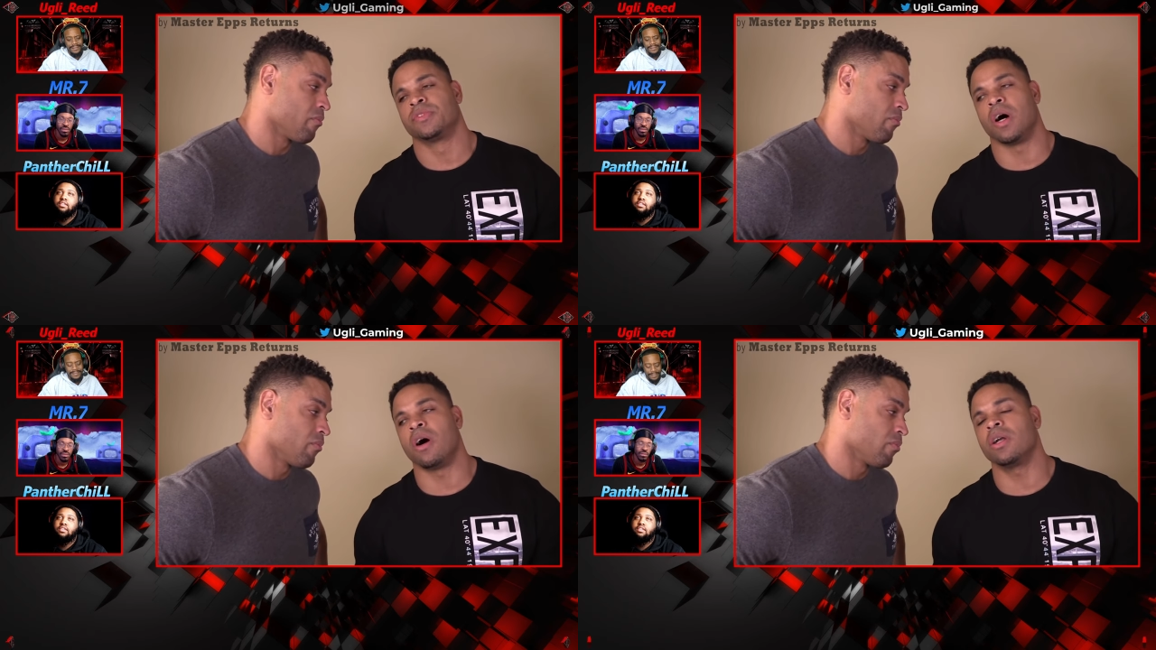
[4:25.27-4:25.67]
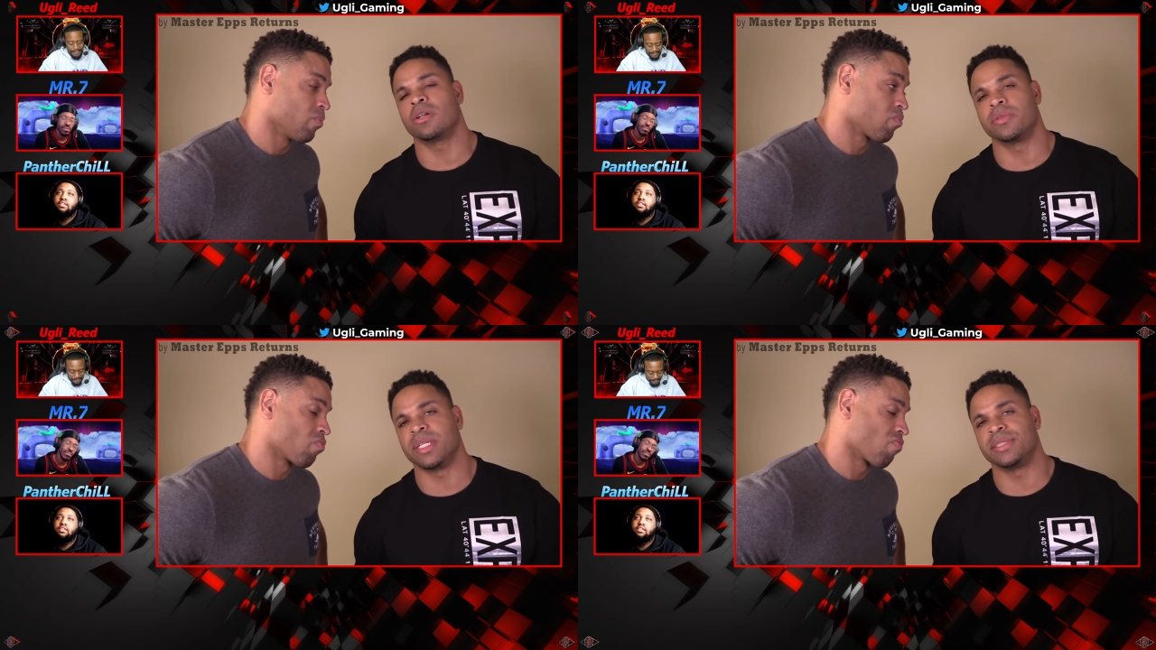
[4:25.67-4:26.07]
Speaker 1: The
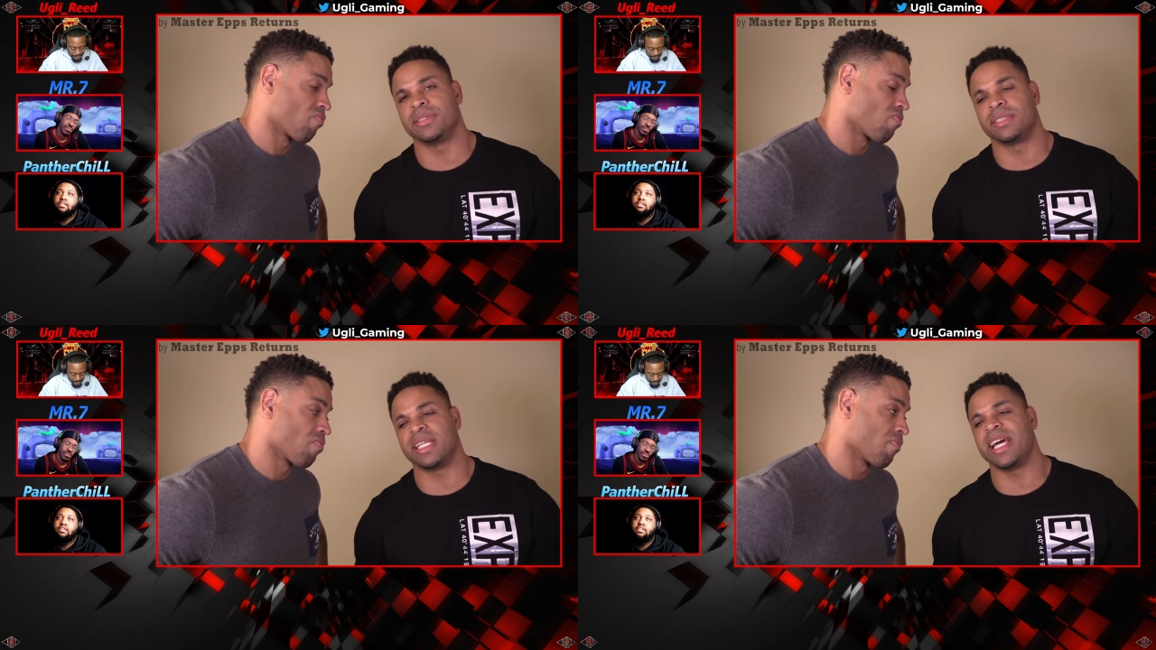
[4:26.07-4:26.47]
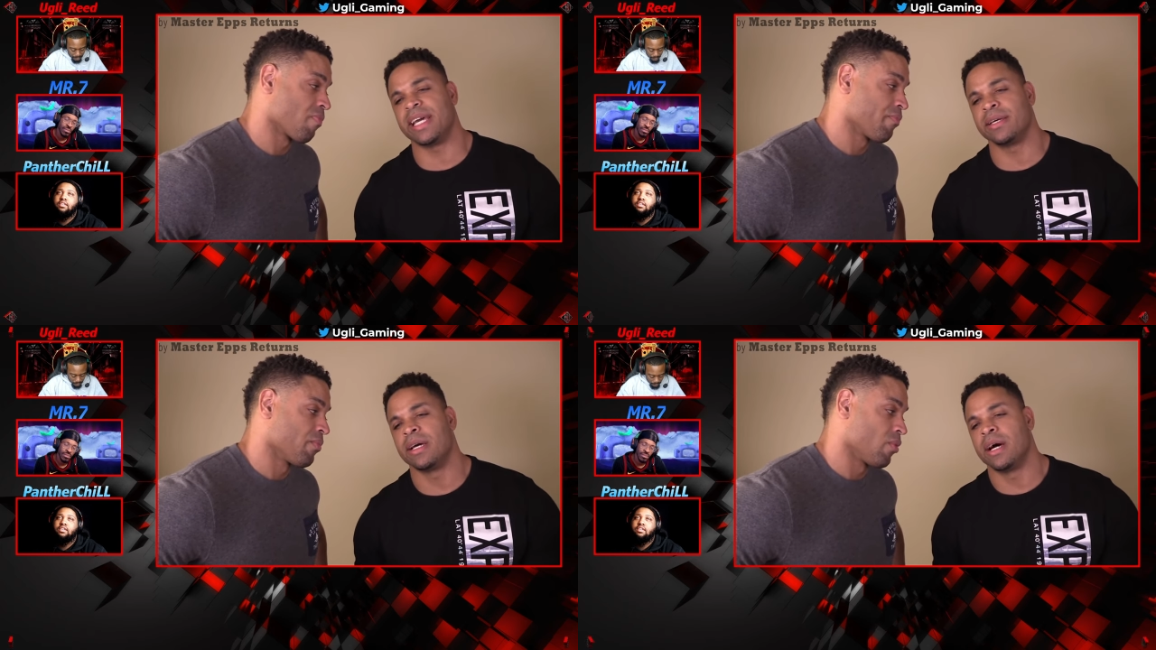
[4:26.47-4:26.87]
article doesn't
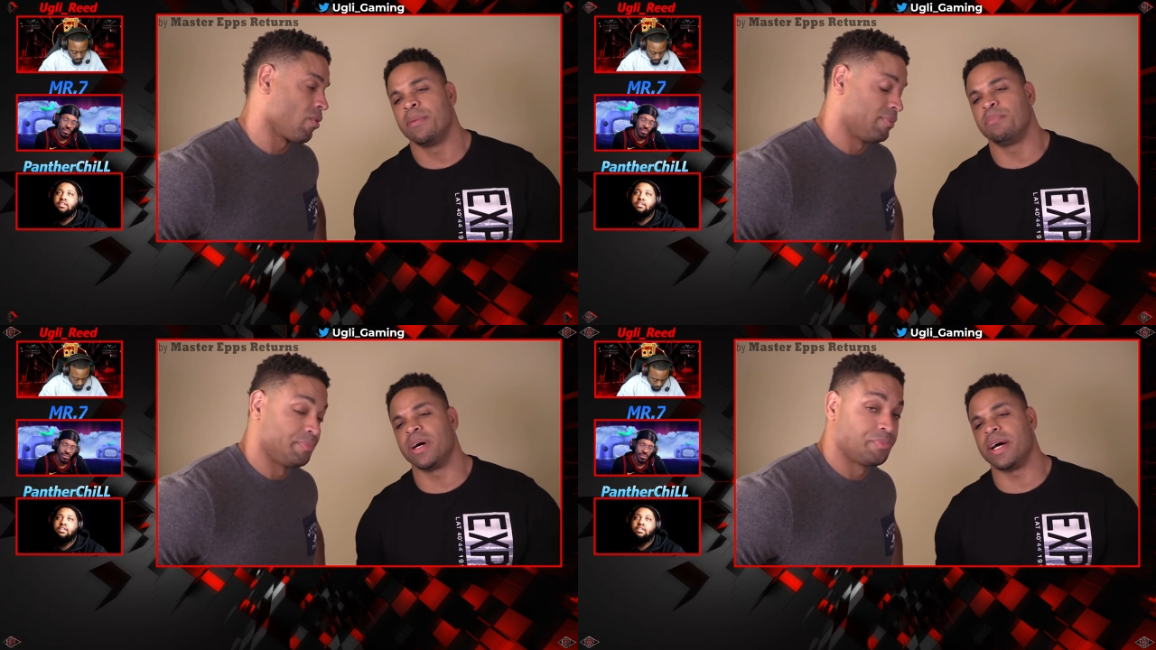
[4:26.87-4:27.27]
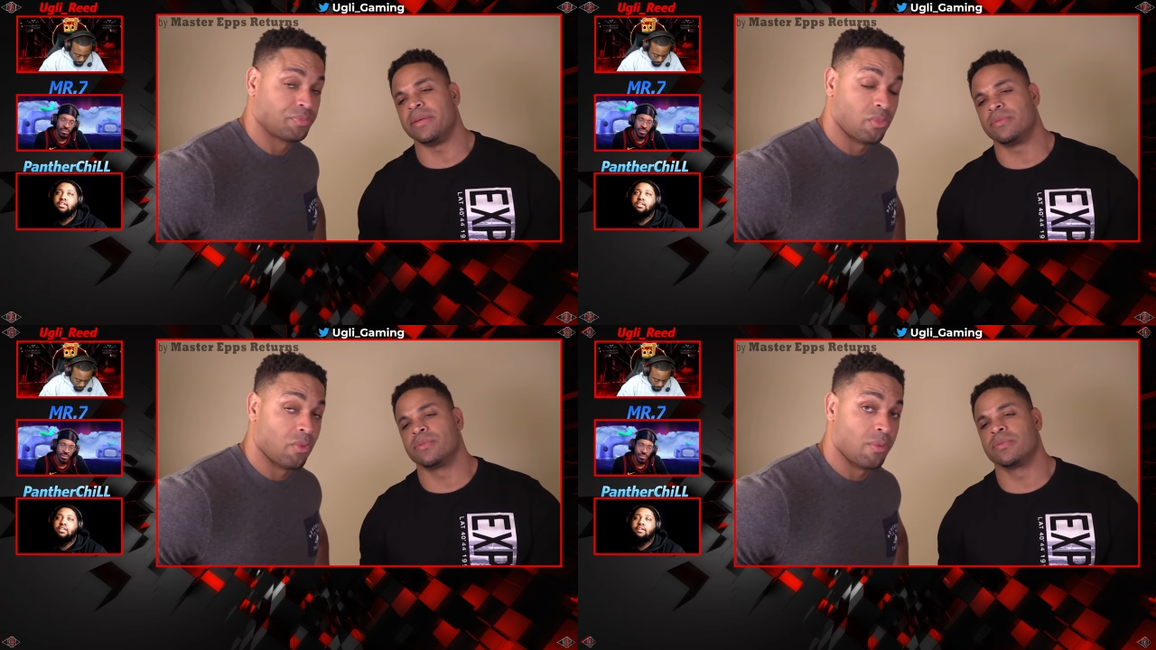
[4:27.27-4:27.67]
say,
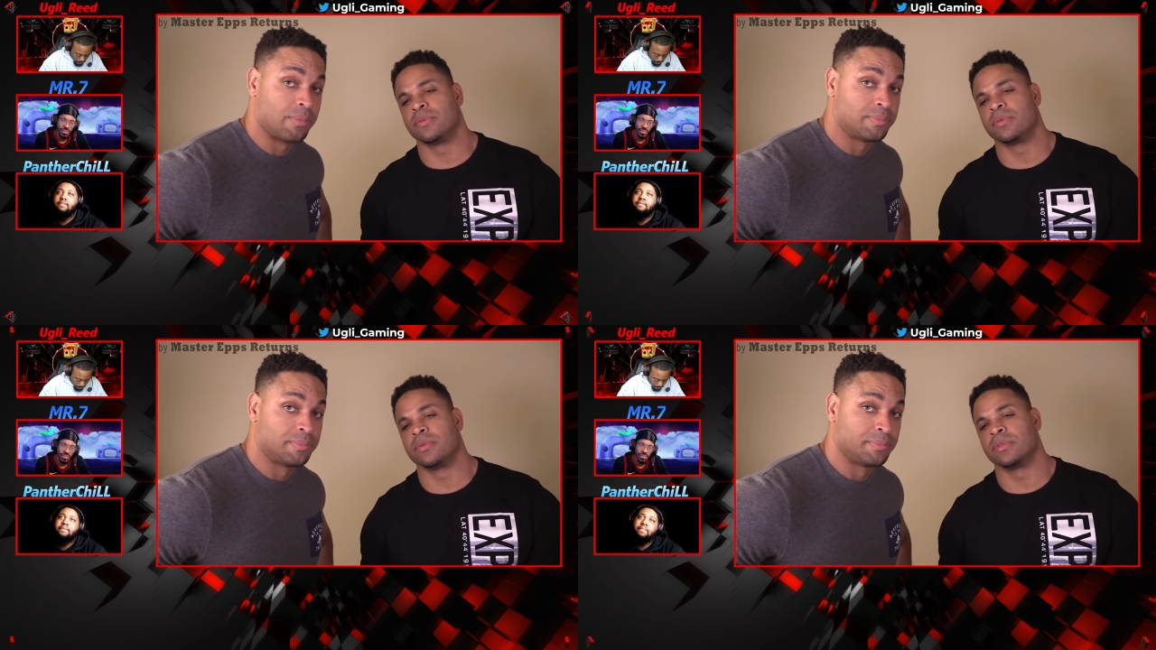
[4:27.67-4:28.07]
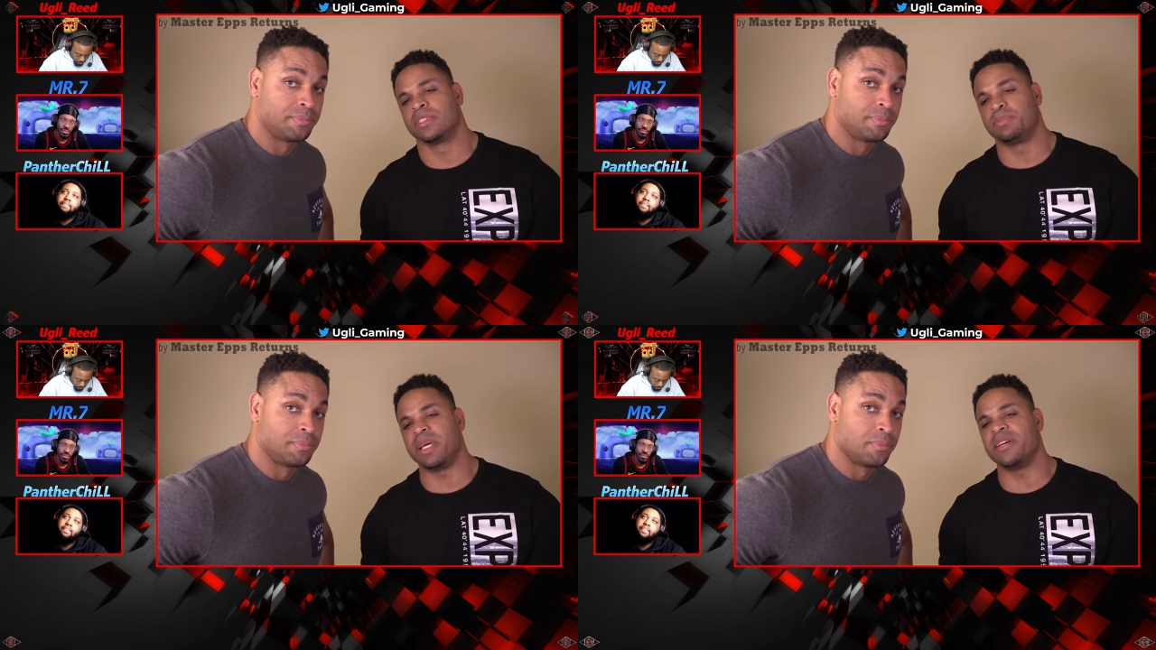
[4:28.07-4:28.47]
but
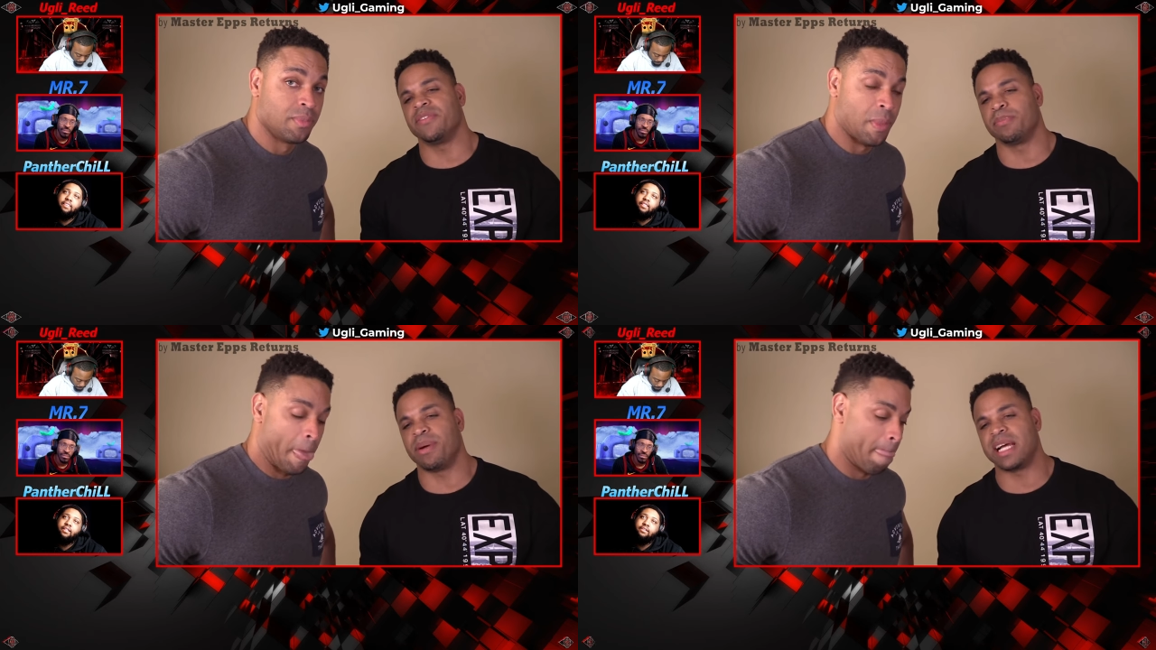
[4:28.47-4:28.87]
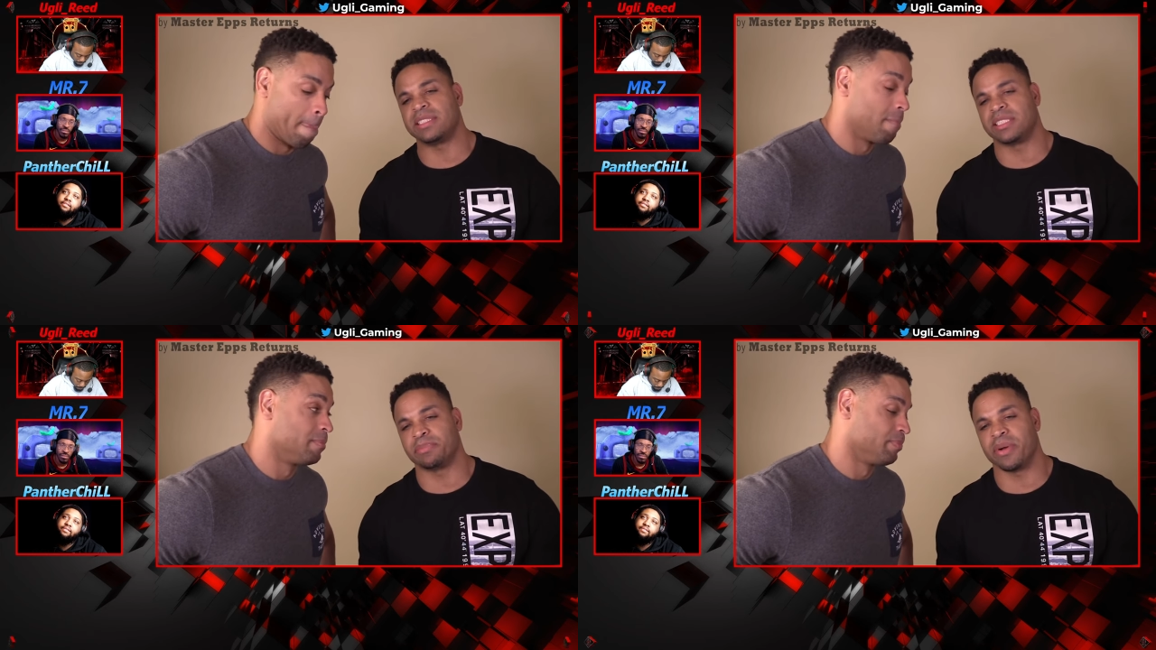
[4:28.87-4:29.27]
speaking from past
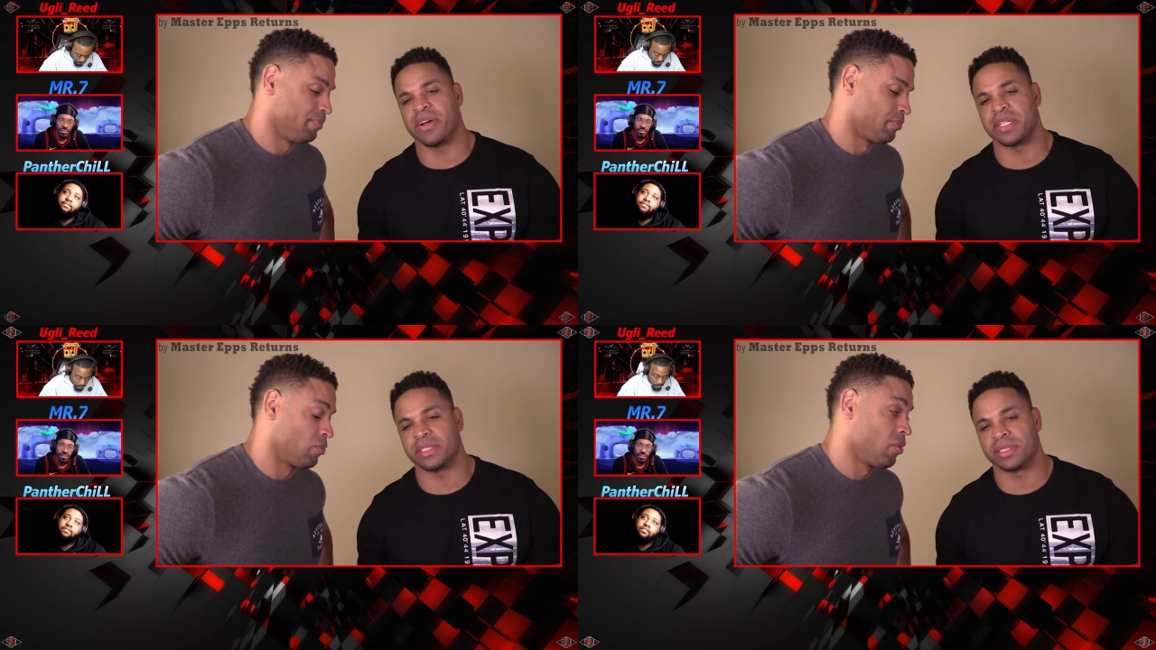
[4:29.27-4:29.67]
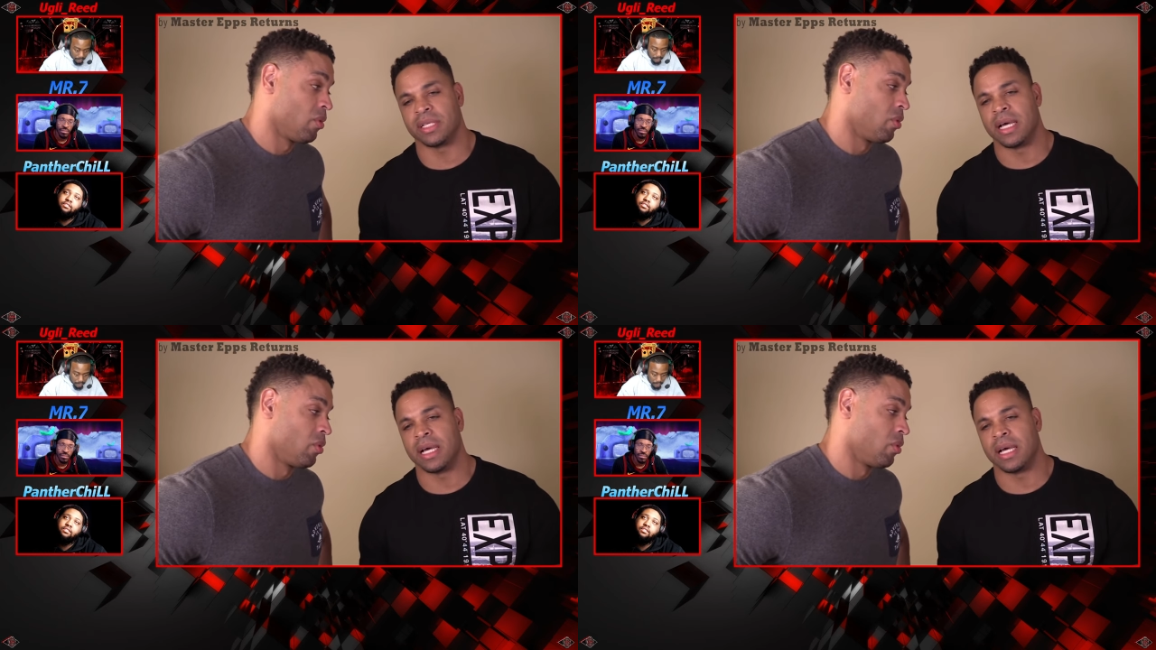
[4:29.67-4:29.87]
experience,